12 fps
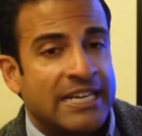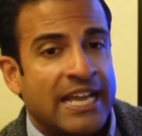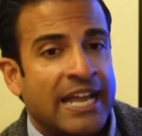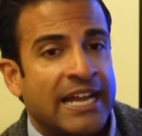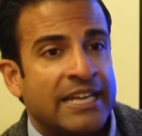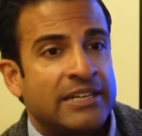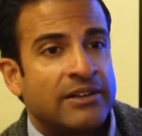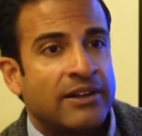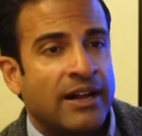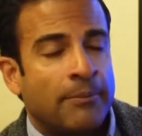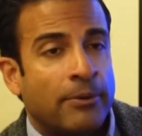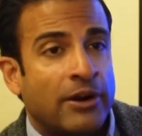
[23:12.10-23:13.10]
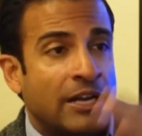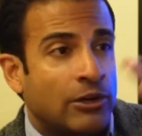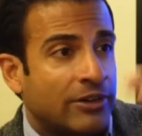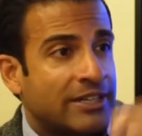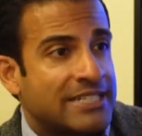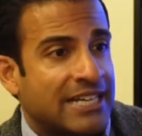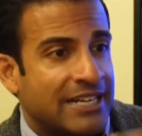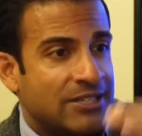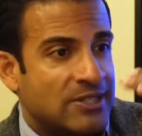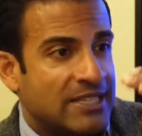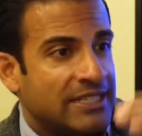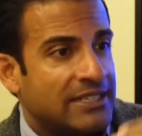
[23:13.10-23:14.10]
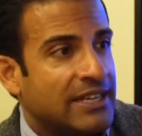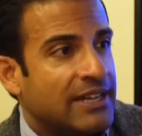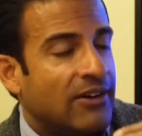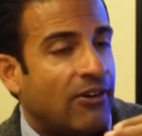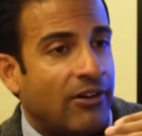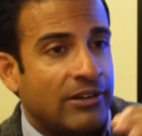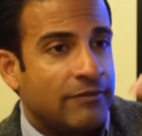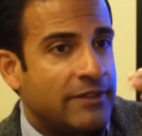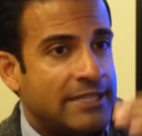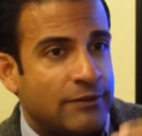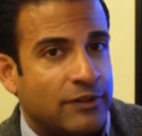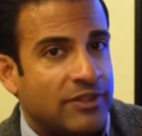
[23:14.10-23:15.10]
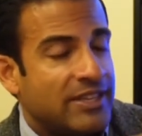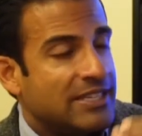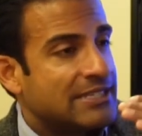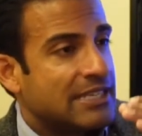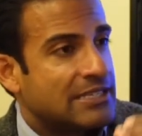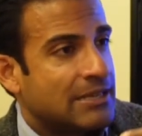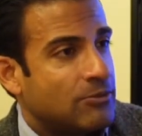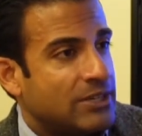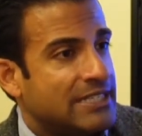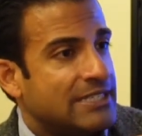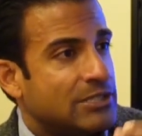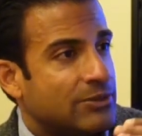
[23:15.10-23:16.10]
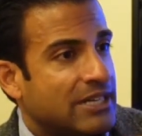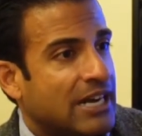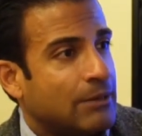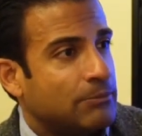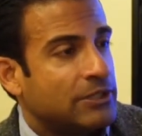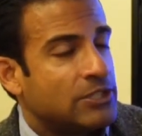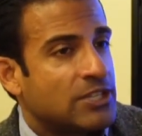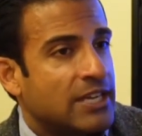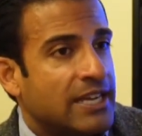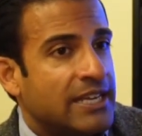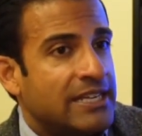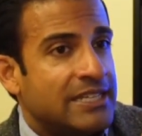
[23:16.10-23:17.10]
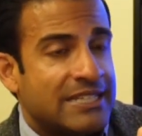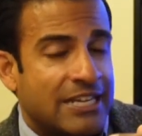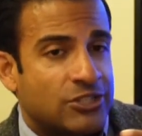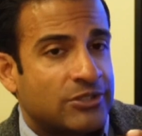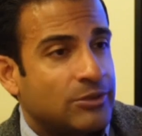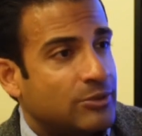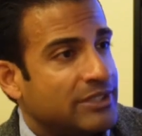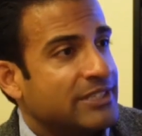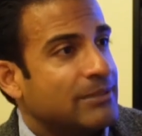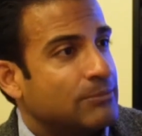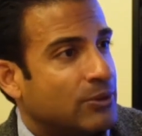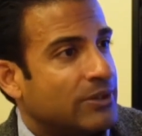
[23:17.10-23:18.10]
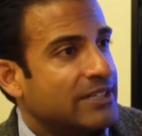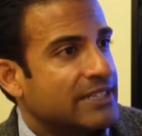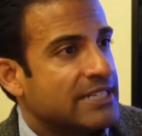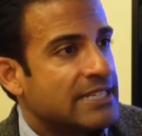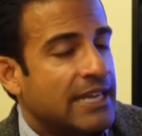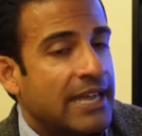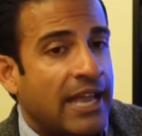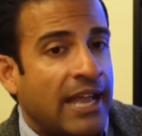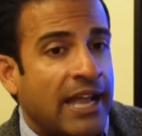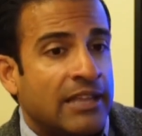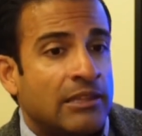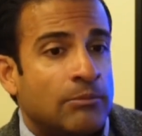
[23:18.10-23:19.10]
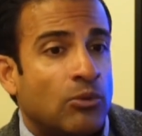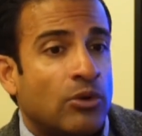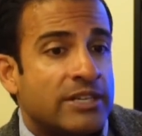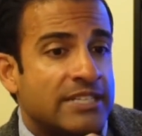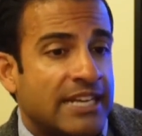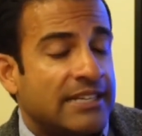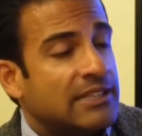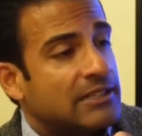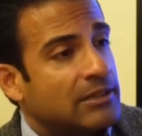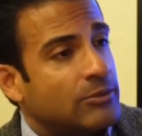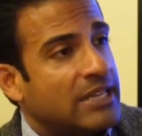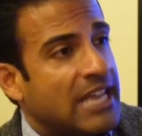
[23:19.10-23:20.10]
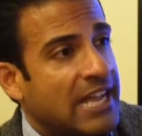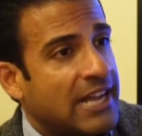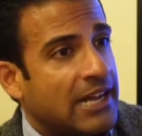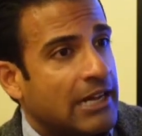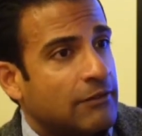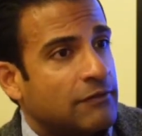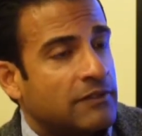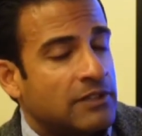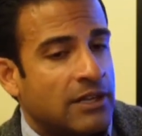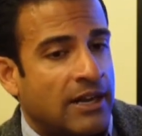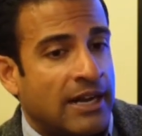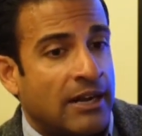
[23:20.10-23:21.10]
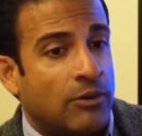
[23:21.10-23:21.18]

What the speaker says: right? And prioritizing all of the different things that someone needs to accomplish is actually really important. And the more data that we have